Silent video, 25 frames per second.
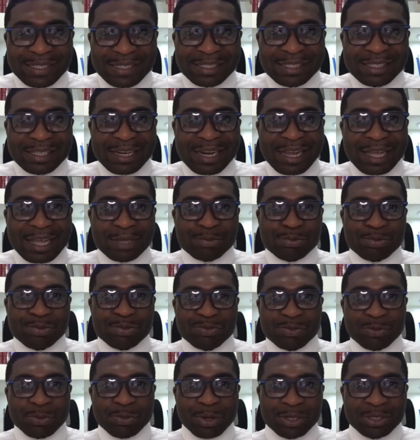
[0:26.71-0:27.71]
this class
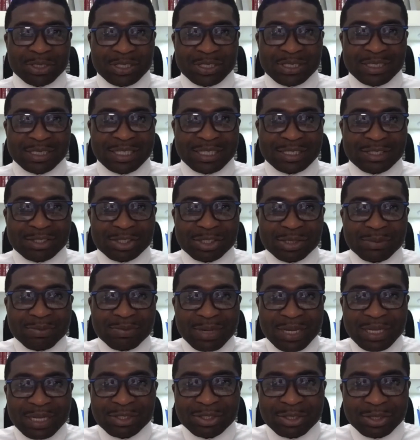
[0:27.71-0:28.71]
will watch the
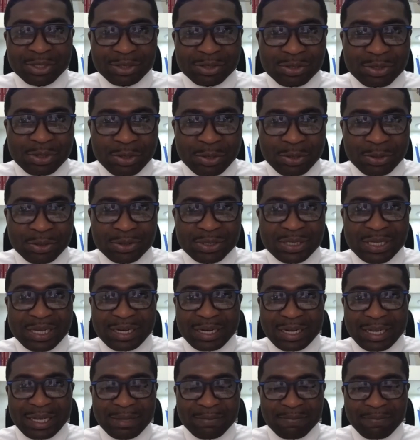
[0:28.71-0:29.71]
tremendous growth
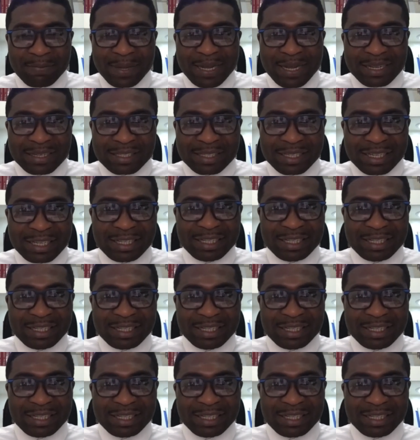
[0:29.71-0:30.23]
and impact